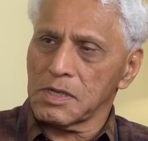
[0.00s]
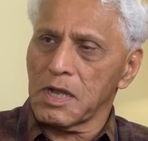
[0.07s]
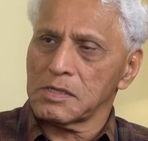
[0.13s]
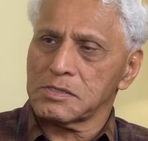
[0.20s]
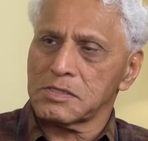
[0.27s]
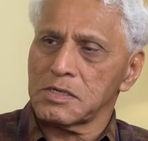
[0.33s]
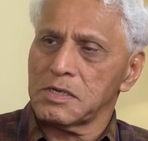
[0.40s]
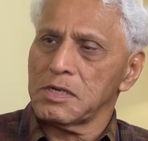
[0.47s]
The
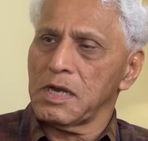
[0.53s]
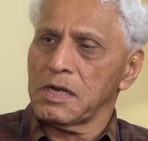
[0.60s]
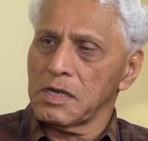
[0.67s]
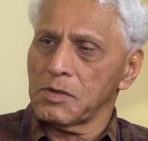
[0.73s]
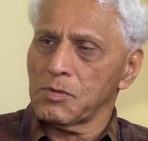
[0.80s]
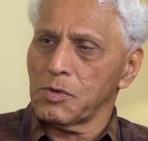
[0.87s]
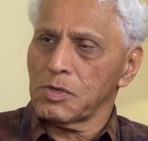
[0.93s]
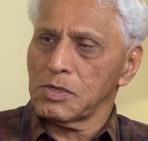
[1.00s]
culture in
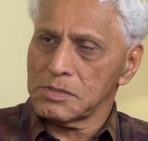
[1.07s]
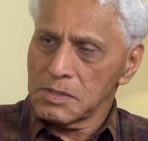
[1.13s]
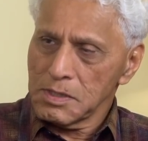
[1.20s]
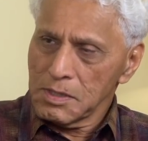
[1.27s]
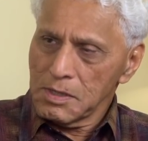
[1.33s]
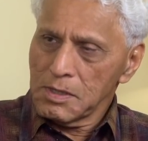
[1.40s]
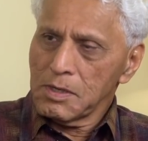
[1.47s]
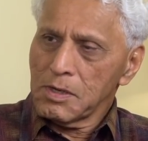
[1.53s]
India was
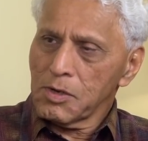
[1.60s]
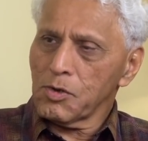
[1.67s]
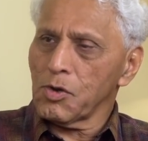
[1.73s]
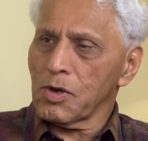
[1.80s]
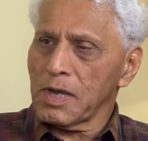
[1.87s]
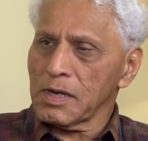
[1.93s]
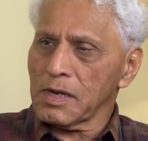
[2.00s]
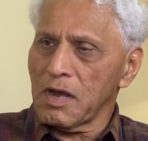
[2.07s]
go
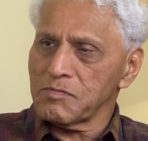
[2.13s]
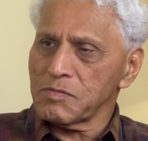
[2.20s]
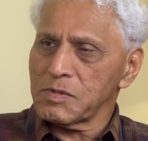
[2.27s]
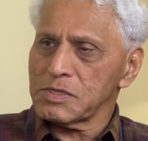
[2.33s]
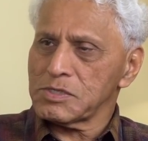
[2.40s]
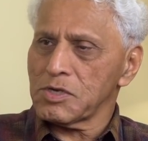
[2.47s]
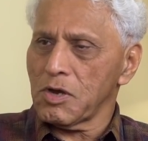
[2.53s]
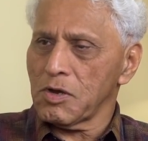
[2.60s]
get a
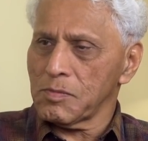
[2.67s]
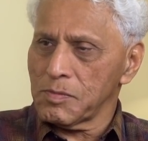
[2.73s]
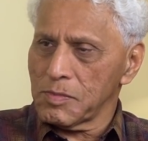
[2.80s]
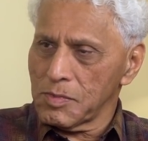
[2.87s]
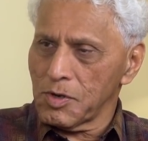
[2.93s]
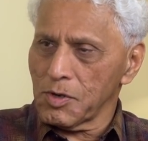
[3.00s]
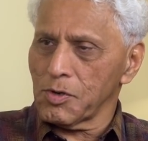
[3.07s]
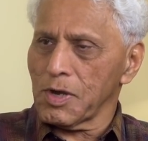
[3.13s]
government job
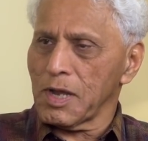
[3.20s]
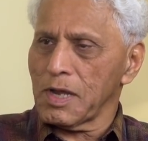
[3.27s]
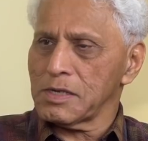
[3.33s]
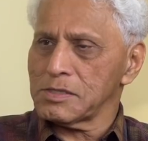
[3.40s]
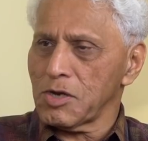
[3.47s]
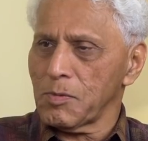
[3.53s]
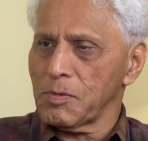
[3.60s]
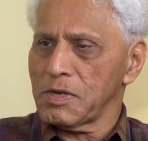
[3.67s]
or go get a
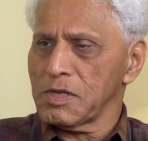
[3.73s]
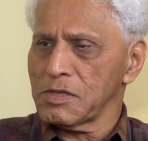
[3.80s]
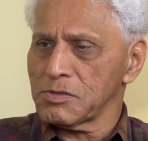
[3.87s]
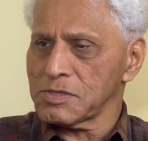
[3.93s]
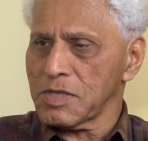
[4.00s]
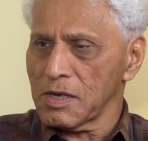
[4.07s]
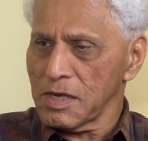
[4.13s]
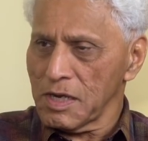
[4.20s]
job at
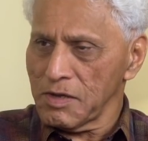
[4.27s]
Hindustan